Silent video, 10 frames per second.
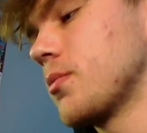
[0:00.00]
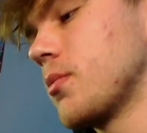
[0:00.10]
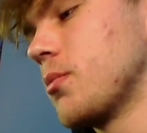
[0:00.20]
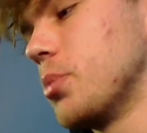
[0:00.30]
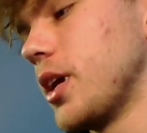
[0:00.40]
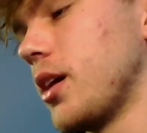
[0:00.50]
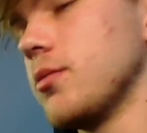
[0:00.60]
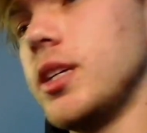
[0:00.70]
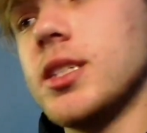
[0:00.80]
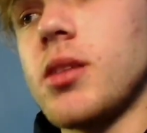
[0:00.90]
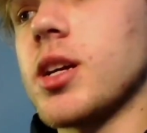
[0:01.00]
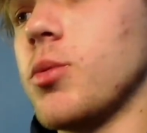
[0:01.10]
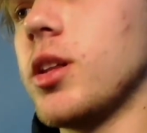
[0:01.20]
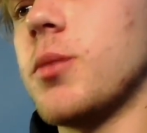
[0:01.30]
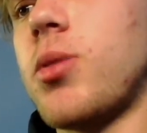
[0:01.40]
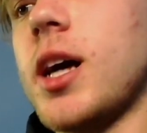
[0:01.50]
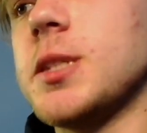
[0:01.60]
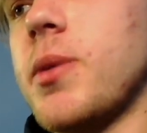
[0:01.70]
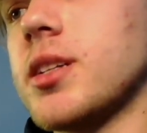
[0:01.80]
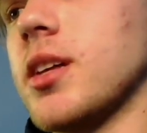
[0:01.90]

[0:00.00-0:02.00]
But yeah, he sounds like a really good prospect.